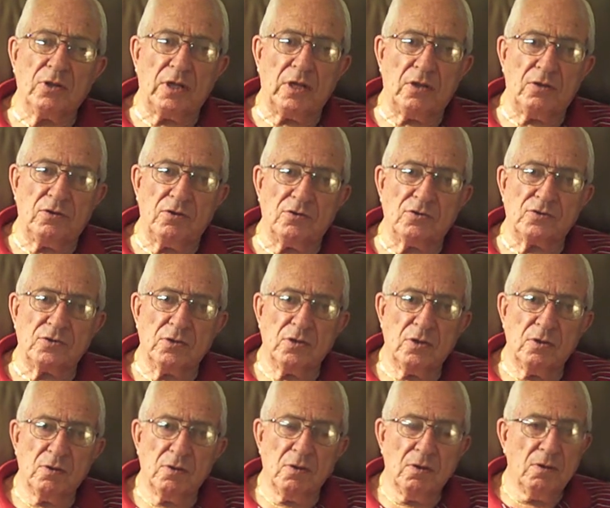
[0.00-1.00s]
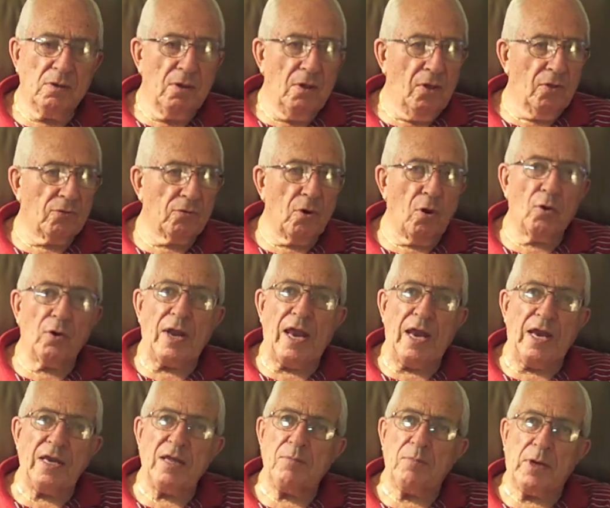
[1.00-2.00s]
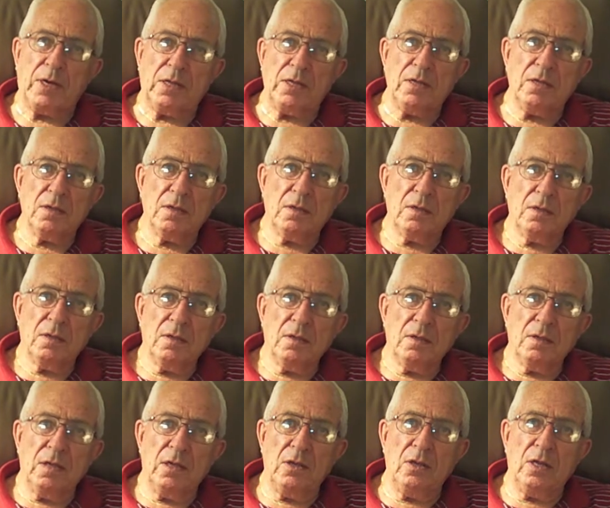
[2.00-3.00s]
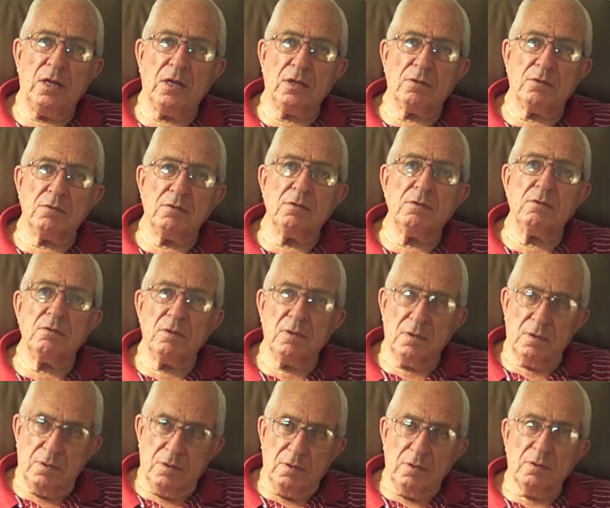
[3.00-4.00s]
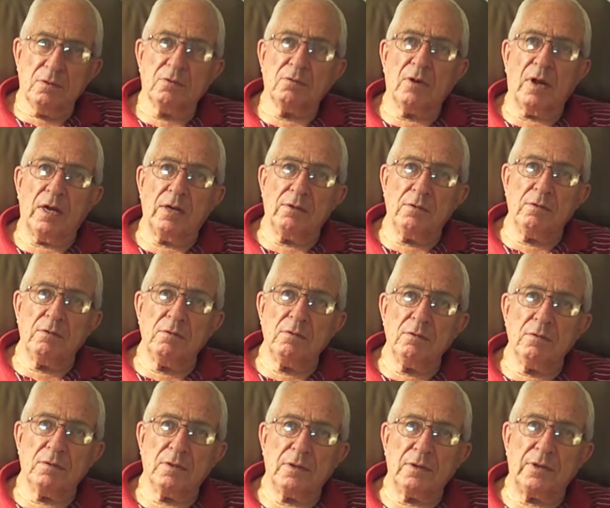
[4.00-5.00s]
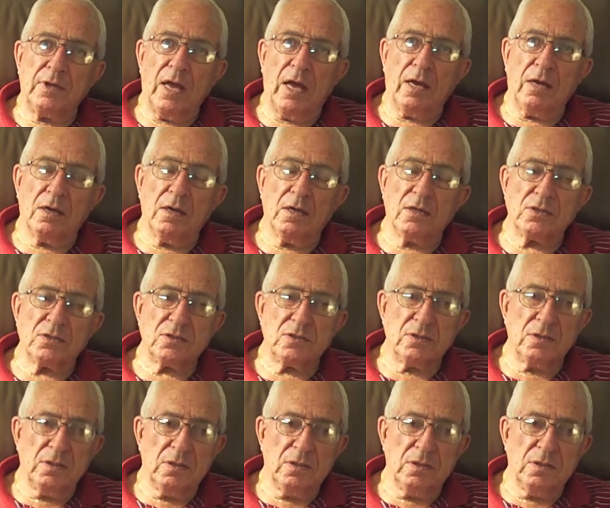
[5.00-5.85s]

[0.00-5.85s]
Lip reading: They had just thrown anybody in there to try to attack us.